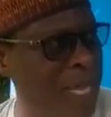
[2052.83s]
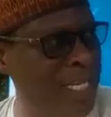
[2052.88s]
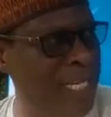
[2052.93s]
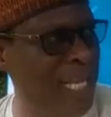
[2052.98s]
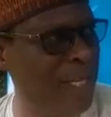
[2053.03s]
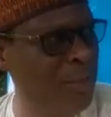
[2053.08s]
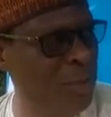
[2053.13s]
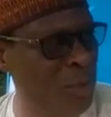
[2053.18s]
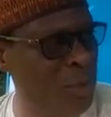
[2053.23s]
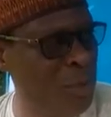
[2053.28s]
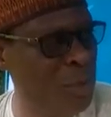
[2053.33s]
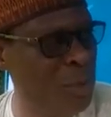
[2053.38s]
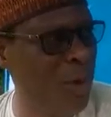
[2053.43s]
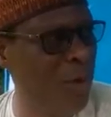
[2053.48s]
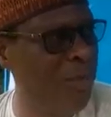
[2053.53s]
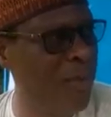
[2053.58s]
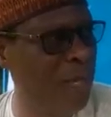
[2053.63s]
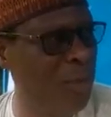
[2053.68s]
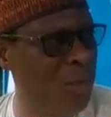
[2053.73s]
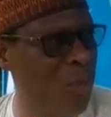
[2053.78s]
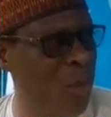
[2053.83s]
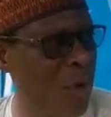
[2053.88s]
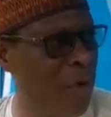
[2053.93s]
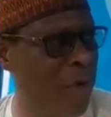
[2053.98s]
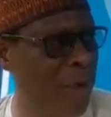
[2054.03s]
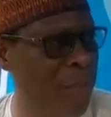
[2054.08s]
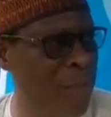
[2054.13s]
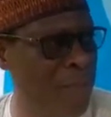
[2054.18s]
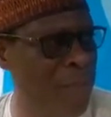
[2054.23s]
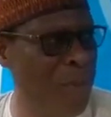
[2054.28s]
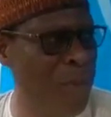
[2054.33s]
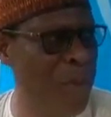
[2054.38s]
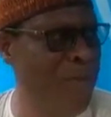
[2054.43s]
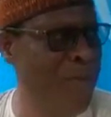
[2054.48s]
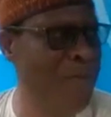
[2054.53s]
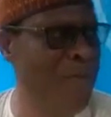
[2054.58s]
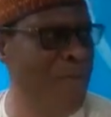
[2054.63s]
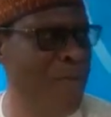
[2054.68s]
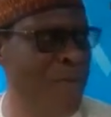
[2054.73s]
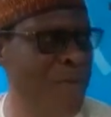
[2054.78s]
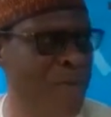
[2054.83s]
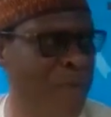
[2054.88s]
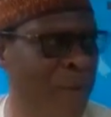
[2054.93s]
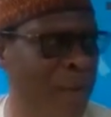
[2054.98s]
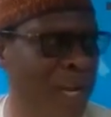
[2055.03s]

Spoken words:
them to lose over 200 people even before